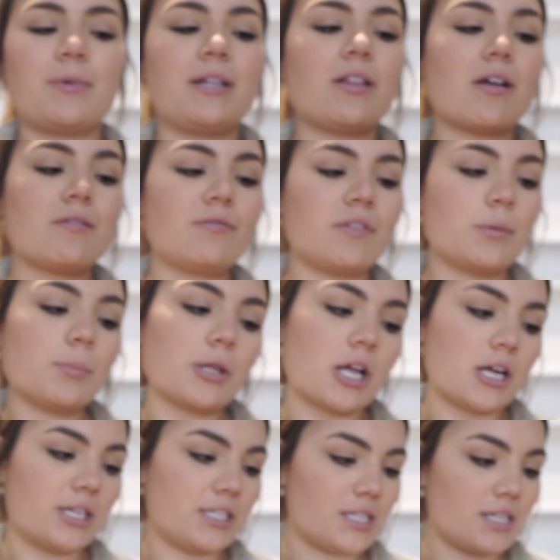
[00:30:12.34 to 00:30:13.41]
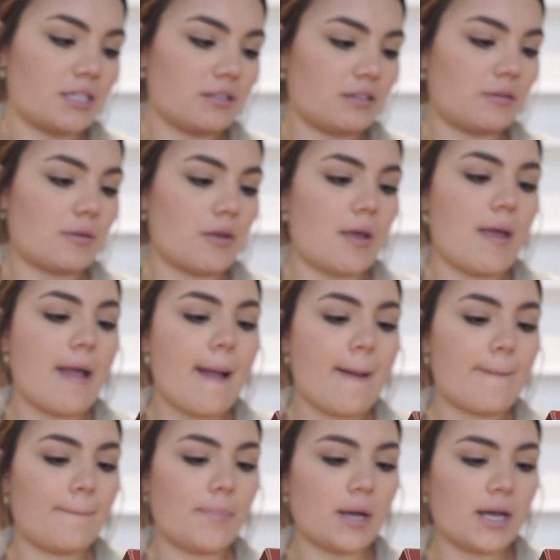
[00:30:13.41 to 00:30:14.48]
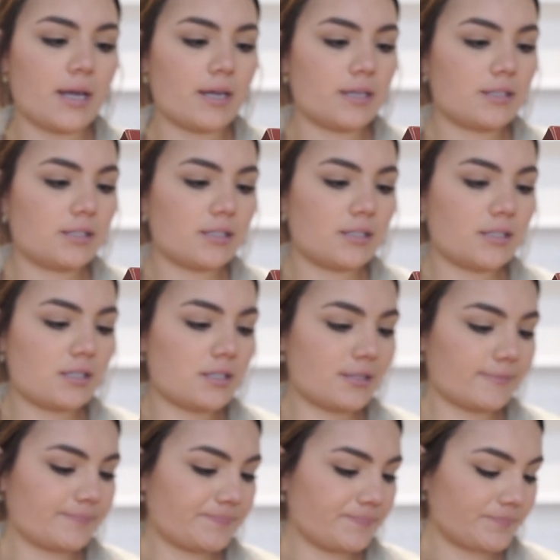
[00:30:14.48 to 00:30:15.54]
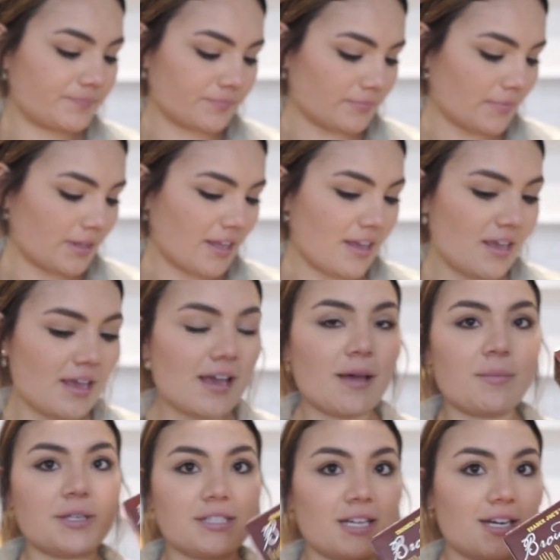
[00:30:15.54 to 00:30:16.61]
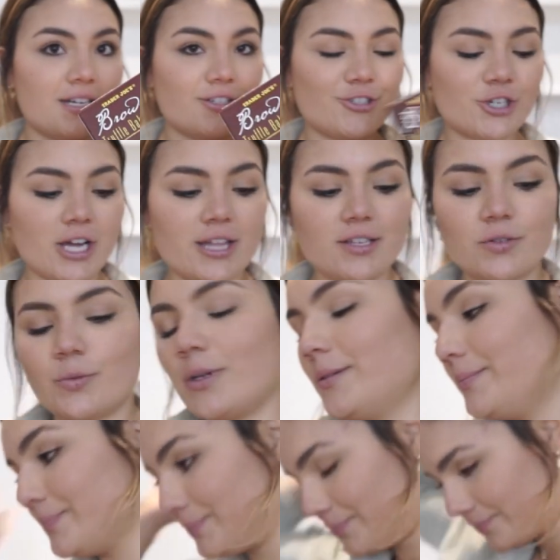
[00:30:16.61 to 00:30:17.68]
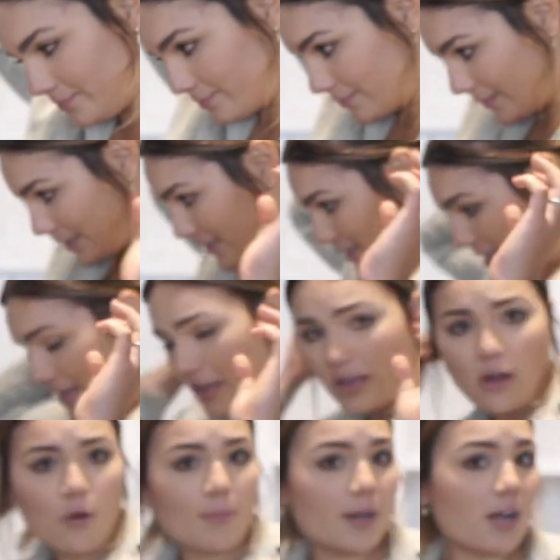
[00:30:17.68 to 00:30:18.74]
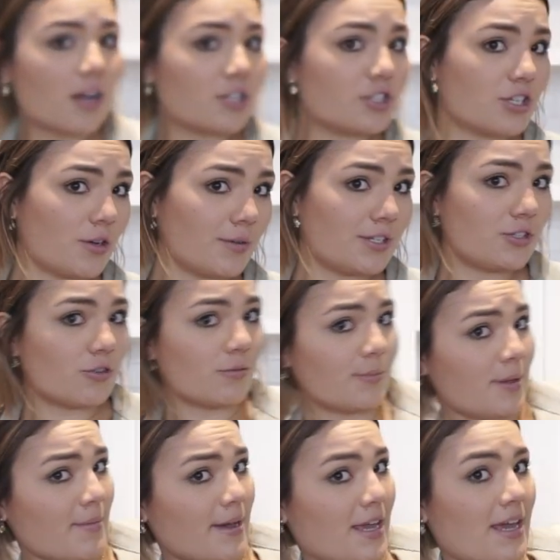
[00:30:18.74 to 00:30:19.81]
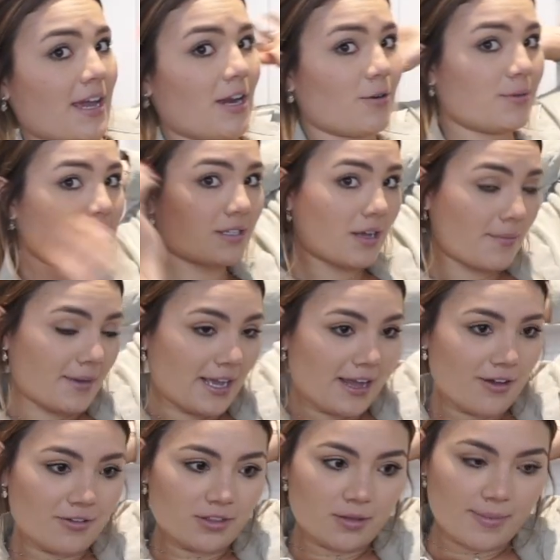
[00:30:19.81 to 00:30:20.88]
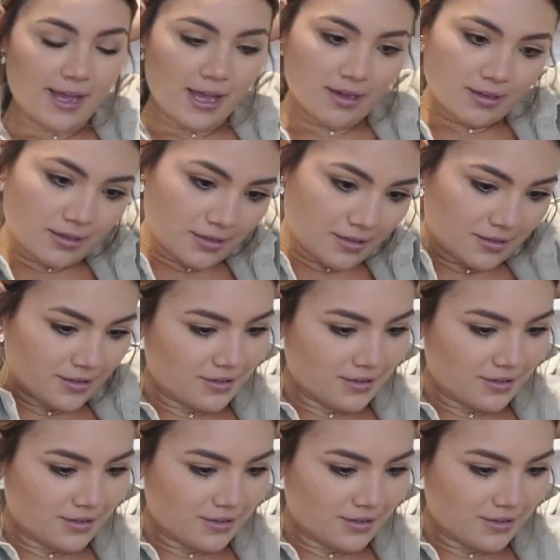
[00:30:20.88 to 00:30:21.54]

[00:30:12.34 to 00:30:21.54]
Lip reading: We love the blondies, but I'm excited to try this one. Oh my gosh, no one told me my hair was coming out in the back.